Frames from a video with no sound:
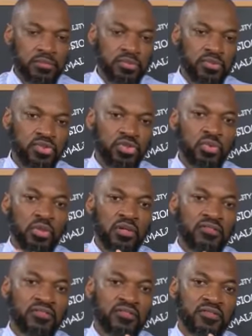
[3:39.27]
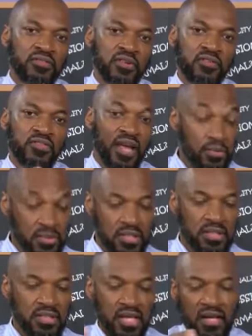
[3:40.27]
school of counseling
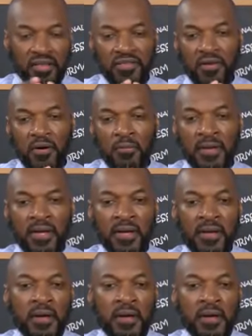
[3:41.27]
and psychotherapy.